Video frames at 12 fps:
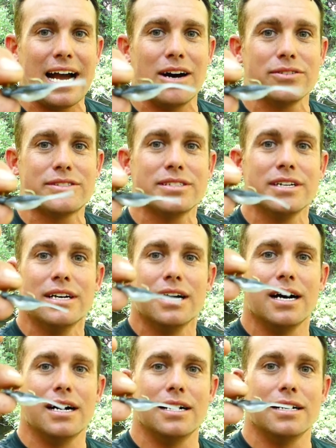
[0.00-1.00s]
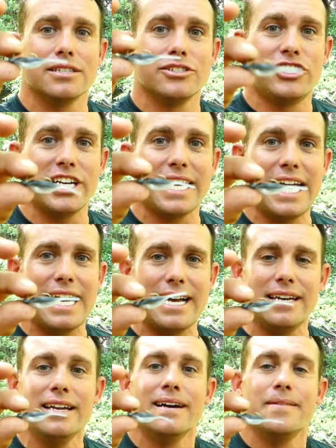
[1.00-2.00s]
ounce jig
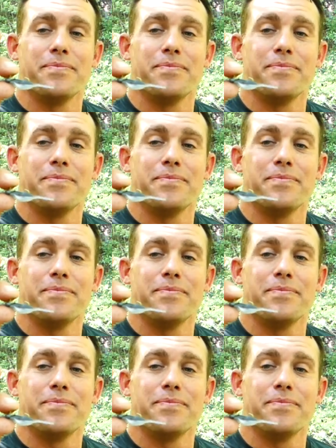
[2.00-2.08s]
head.